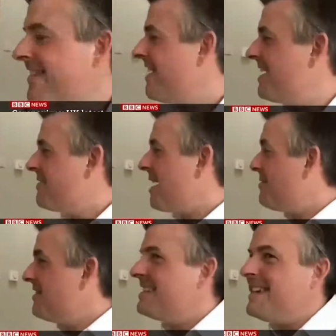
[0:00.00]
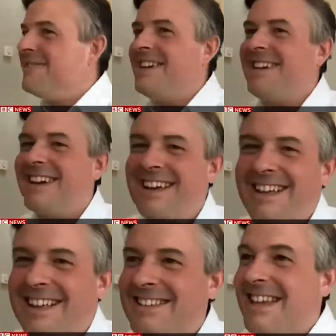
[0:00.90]
Like, I'm on the TV.
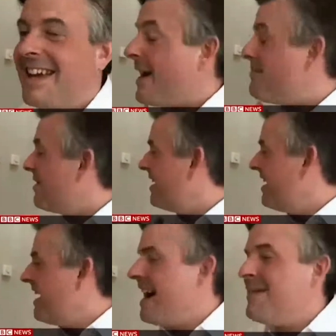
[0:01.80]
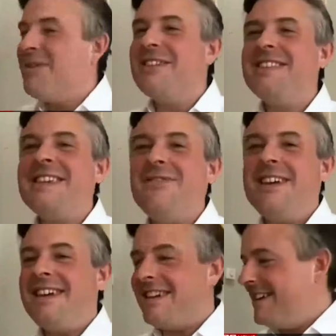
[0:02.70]
I'm on the
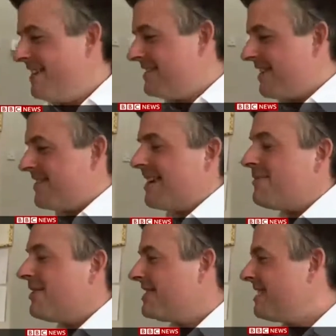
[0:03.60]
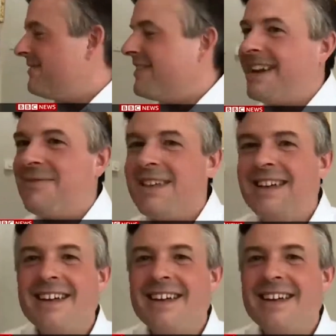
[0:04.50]
TV, girl.